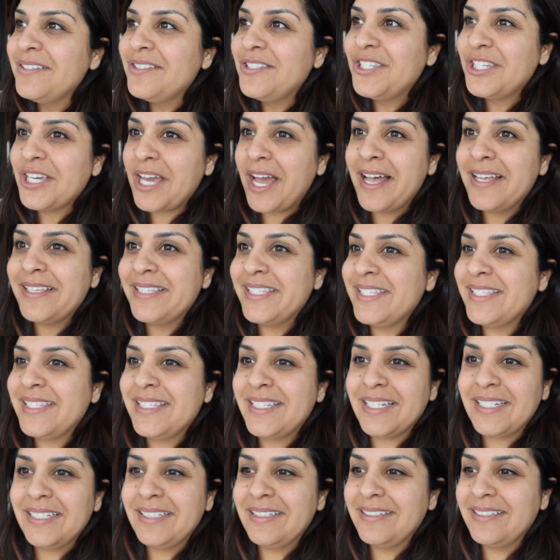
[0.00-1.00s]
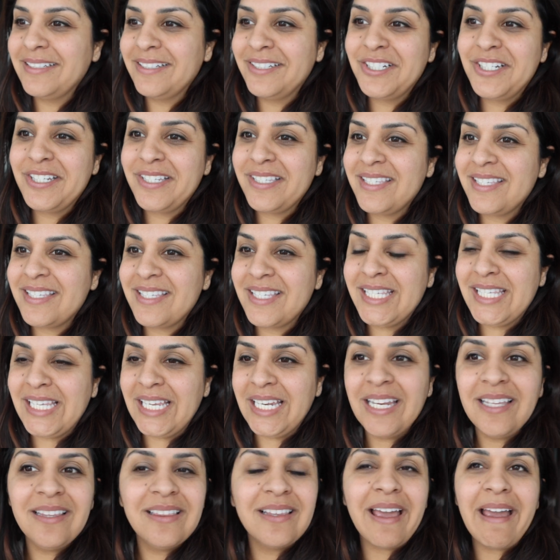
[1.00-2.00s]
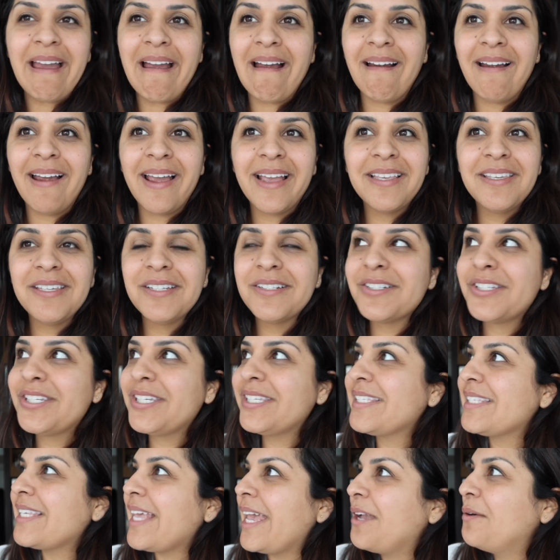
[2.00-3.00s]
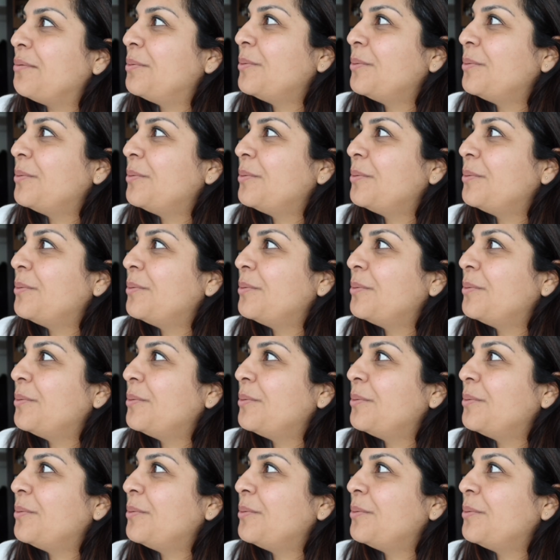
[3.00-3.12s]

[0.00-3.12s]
just, you're just sitting there and you're just like,